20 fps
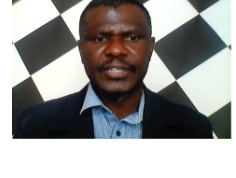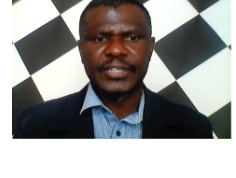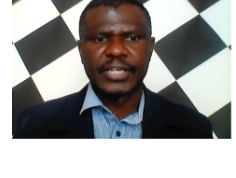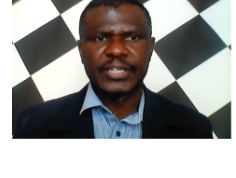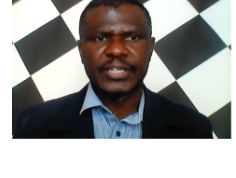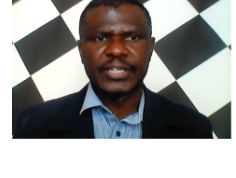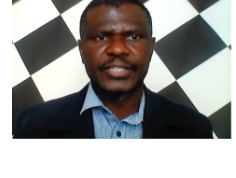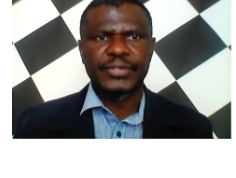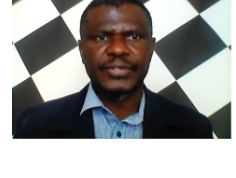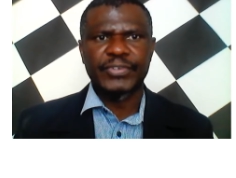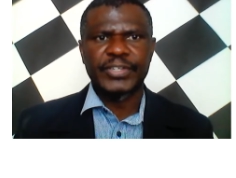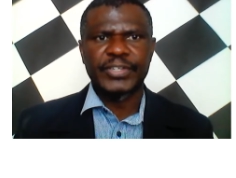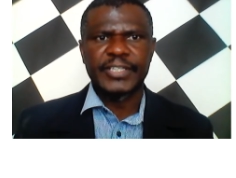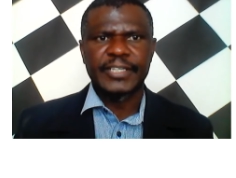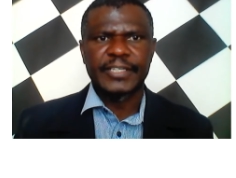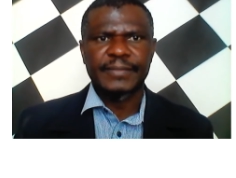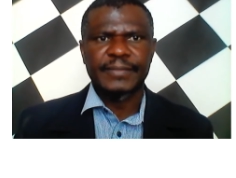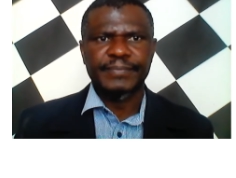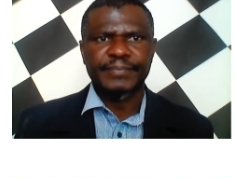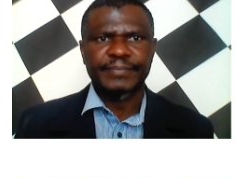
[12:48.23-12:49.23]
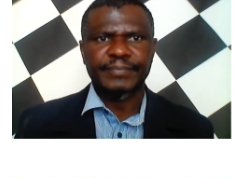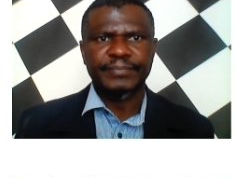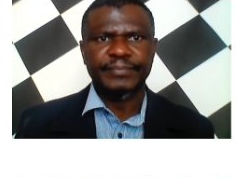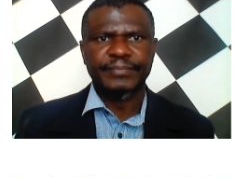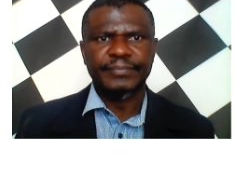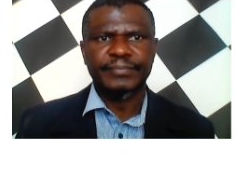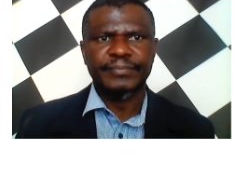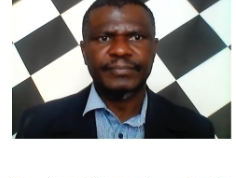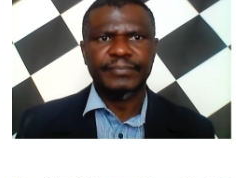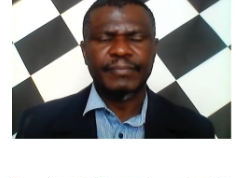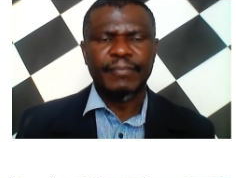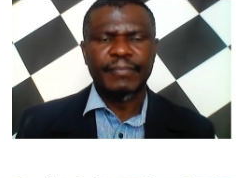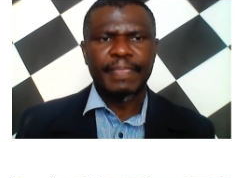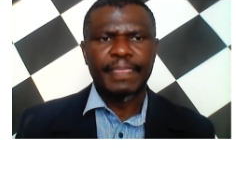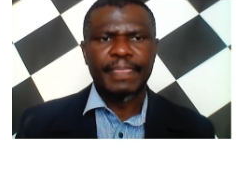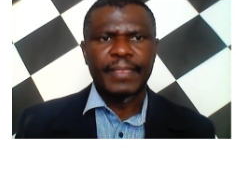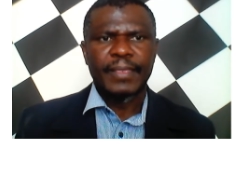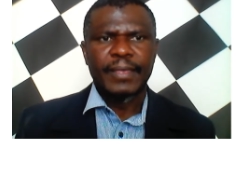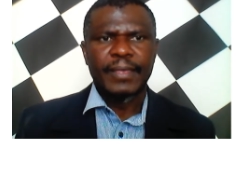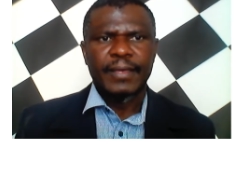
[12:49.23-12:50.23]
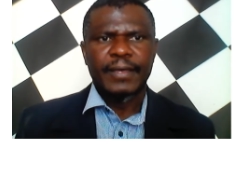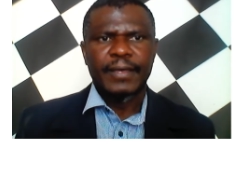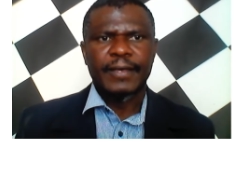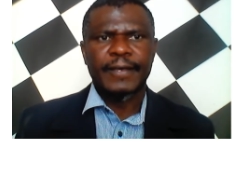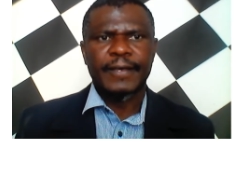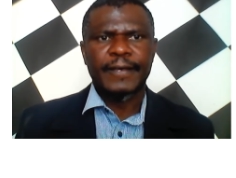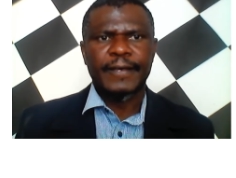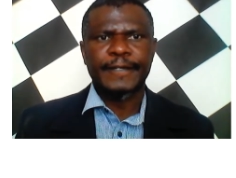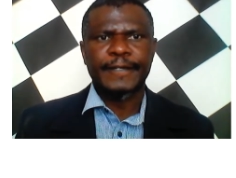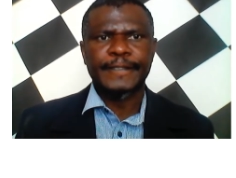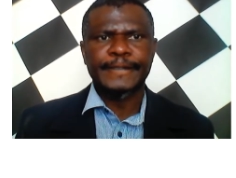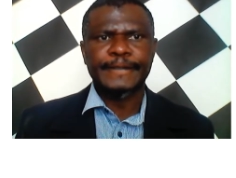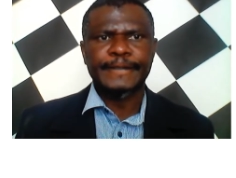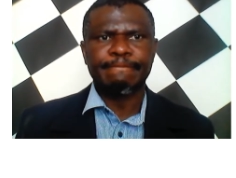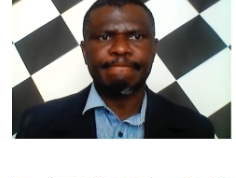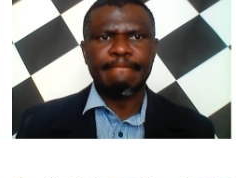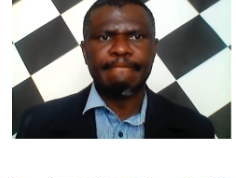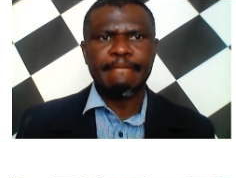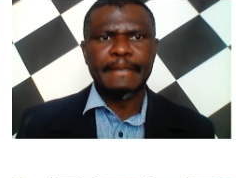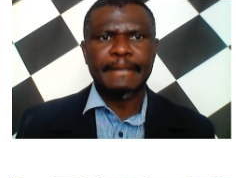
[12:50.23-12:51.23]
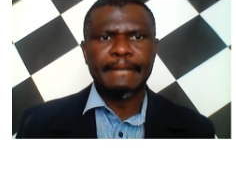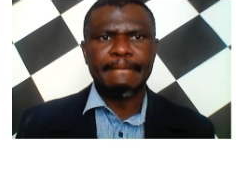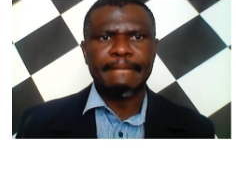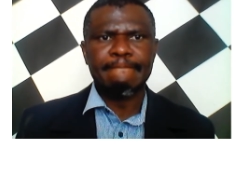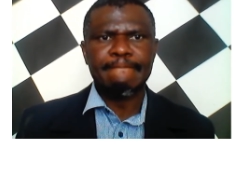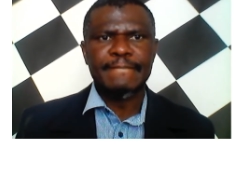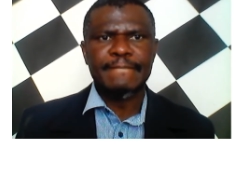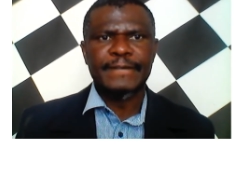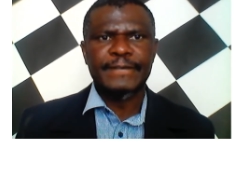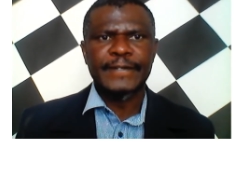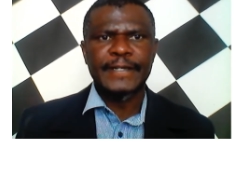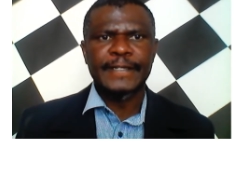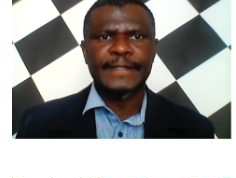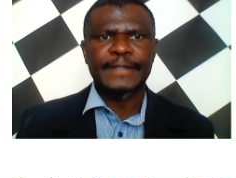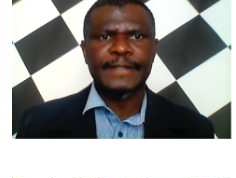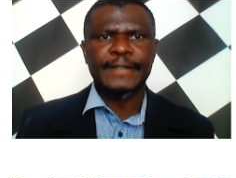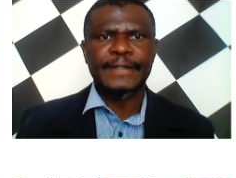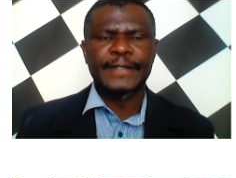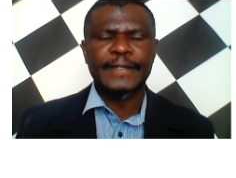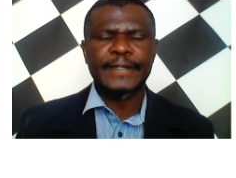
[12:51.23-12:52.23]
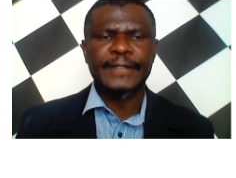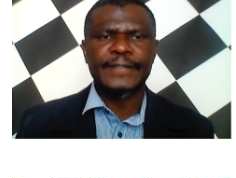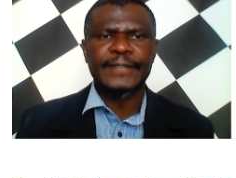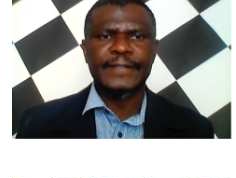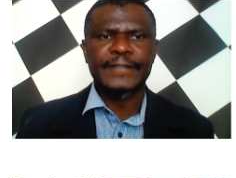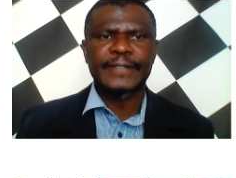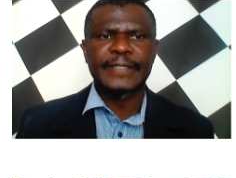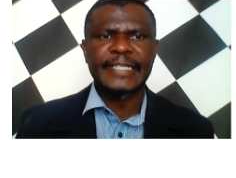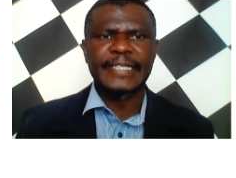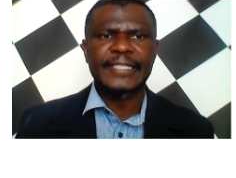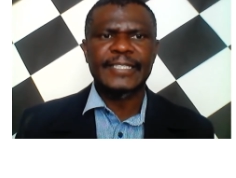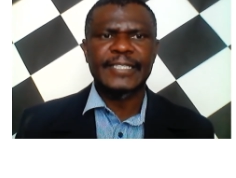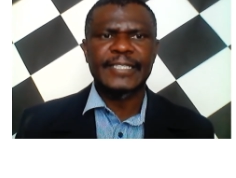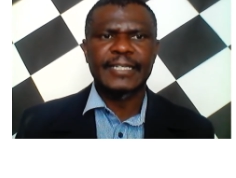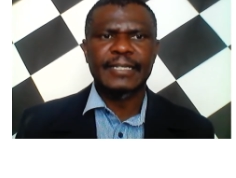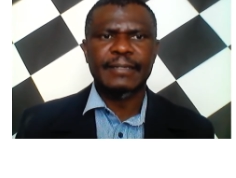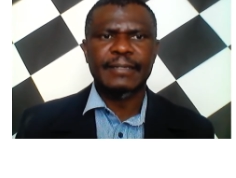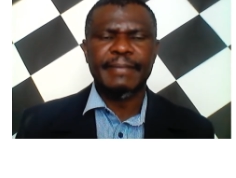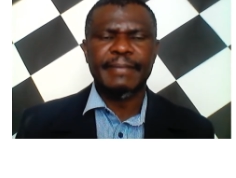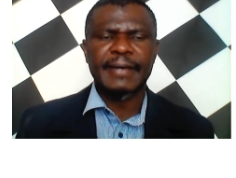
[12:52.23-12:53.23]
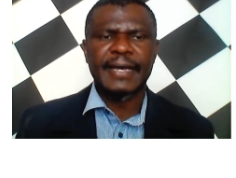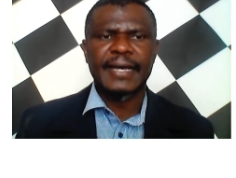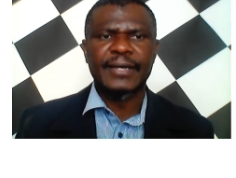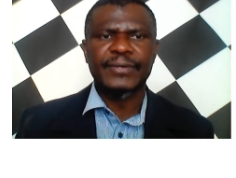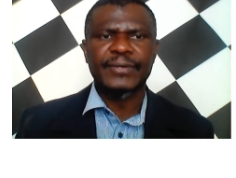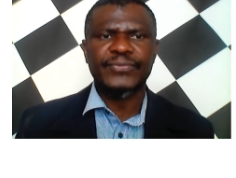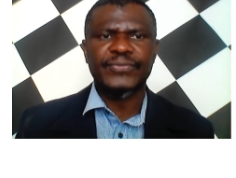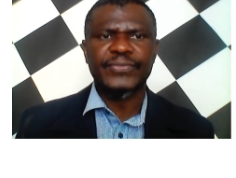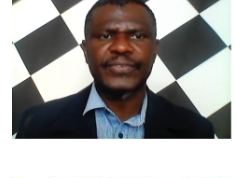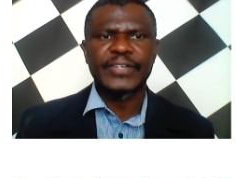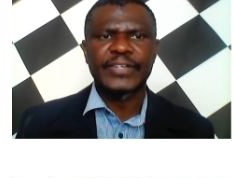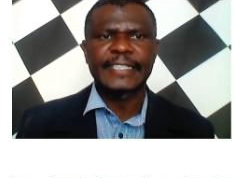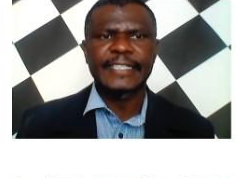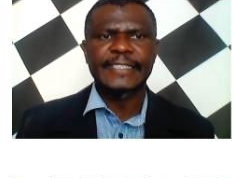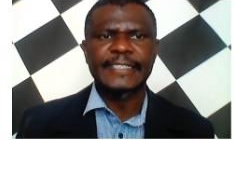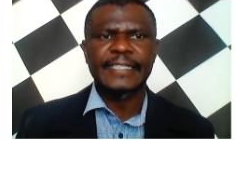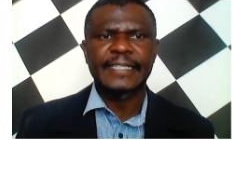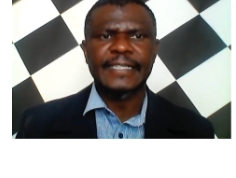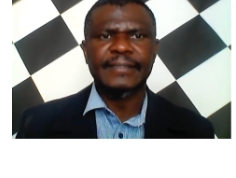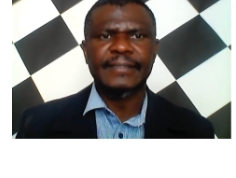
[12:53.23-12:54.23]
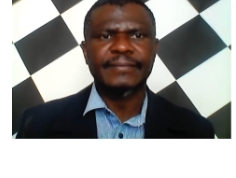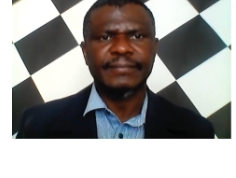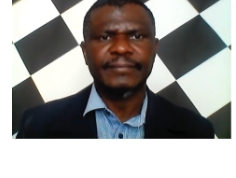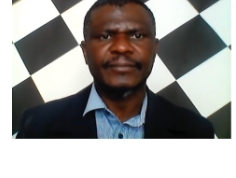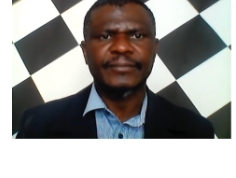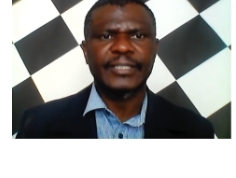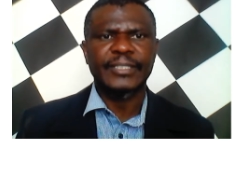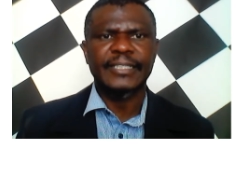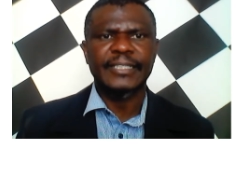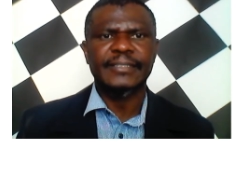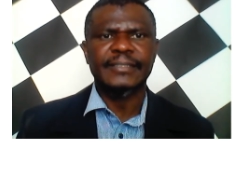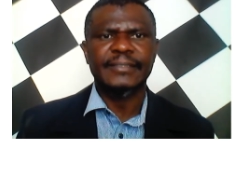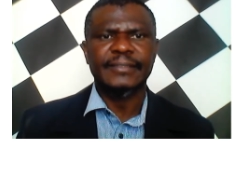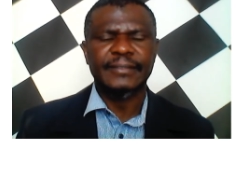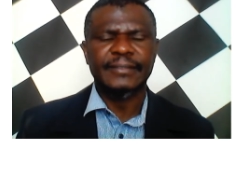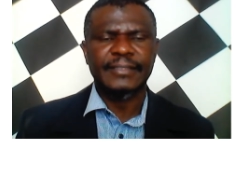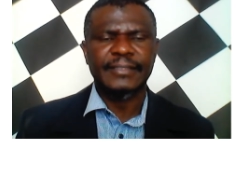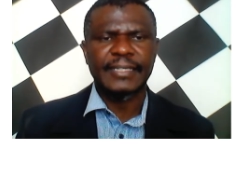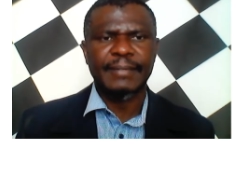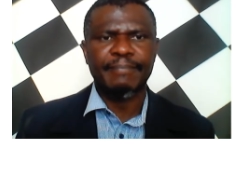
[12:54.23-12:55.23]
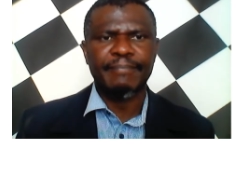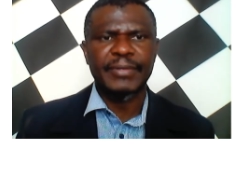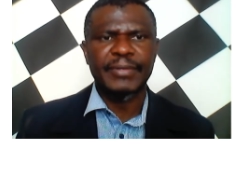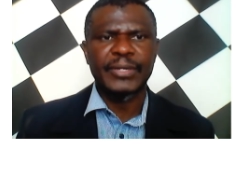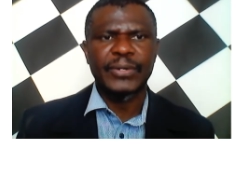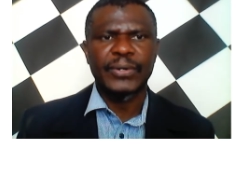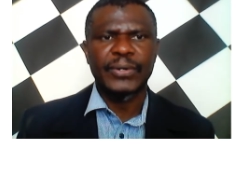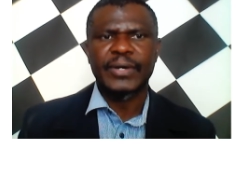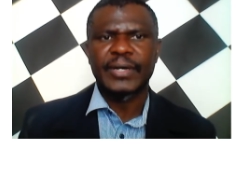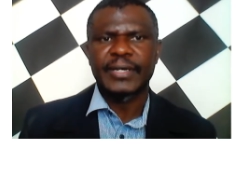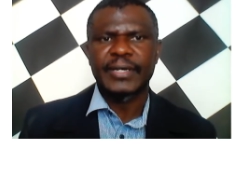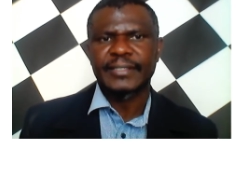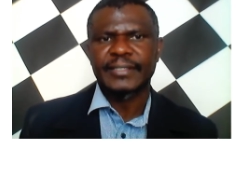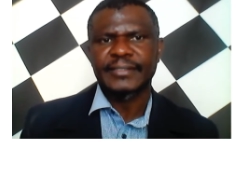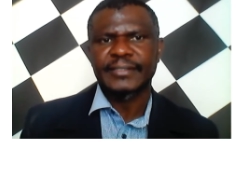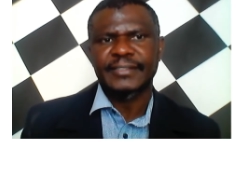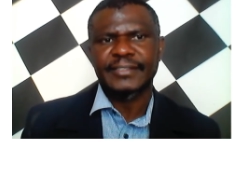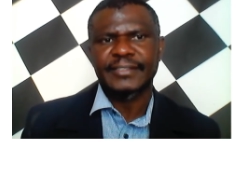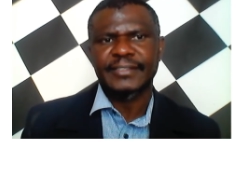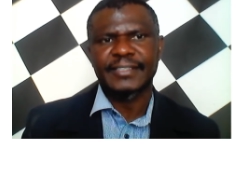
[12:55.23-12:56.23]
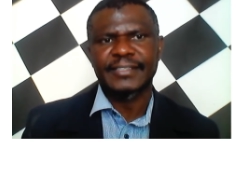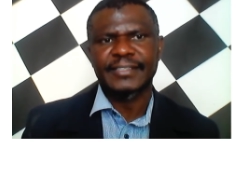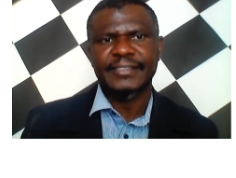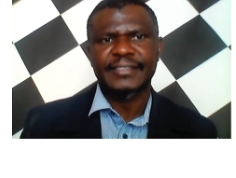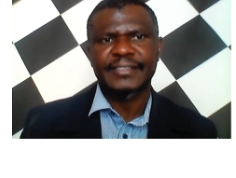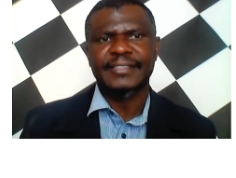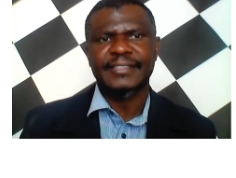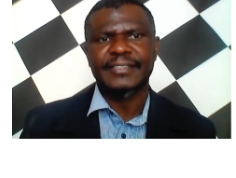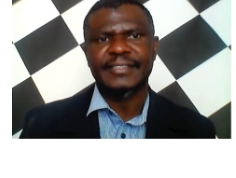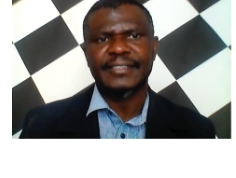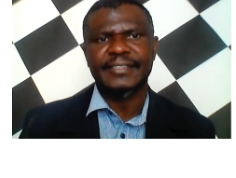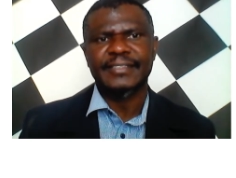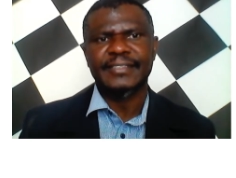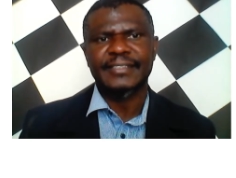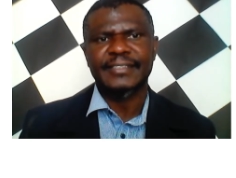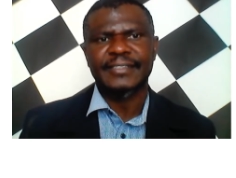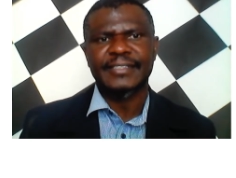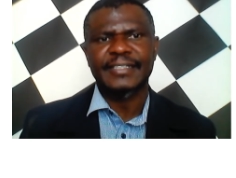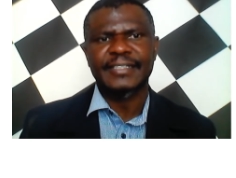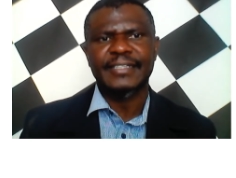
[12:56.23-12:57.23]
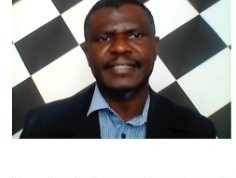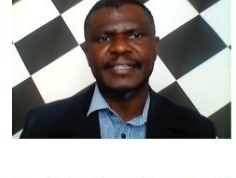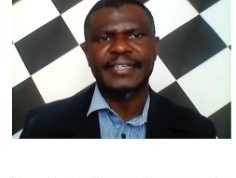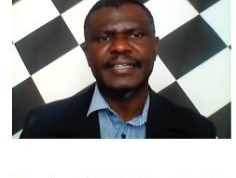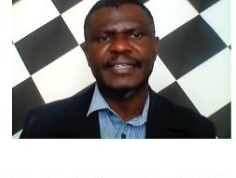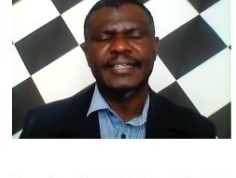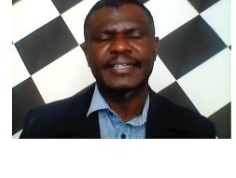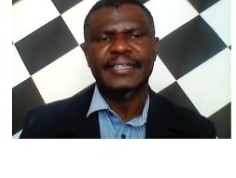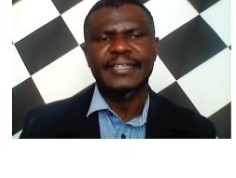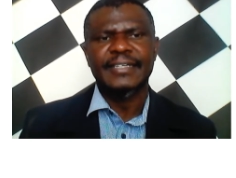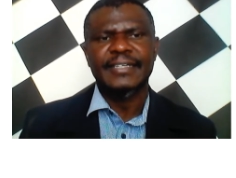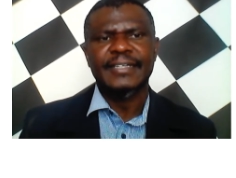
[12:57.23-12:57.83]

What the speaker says: activity. Read the cases listed above, and well, they are below, incidentally,